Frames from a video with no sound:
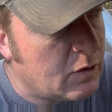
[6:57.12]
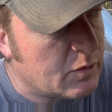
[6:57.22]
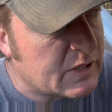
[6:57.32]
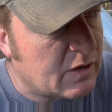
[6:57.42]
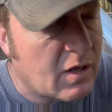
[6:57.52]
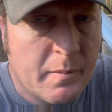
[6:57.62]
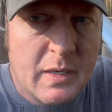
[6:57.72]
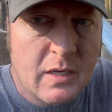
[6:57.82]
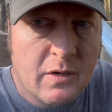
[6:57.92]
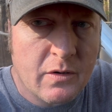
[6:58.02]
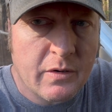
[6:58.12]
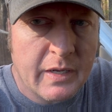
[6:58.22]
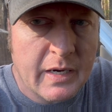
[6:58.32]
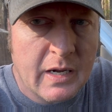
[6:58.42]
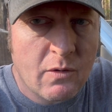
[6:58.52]
is I'll come in here
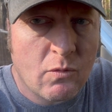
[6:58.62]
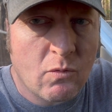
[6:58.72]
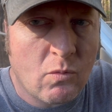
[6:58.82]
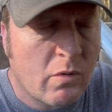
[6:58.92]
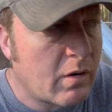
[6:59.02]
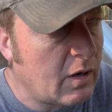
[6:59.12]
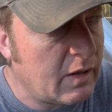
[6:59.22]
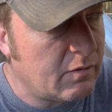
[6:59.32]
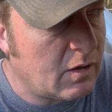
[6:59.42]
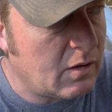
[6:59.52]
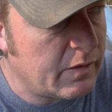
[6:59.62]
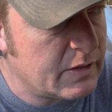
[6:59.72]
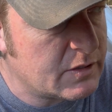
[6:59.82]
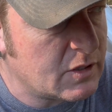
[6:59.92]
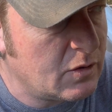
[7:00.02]
and I will water level all
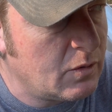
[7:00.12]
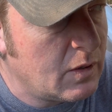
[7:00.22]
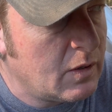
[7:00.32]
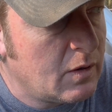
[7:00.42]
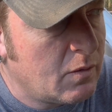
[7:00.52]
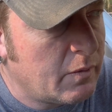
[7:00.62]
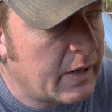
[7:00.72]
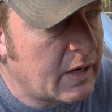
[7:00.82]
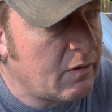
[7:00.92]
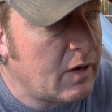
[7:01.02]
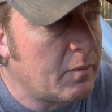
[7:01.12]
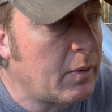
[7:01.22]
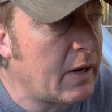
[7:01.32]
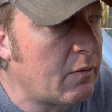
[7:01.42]
this. So when I get ready to plant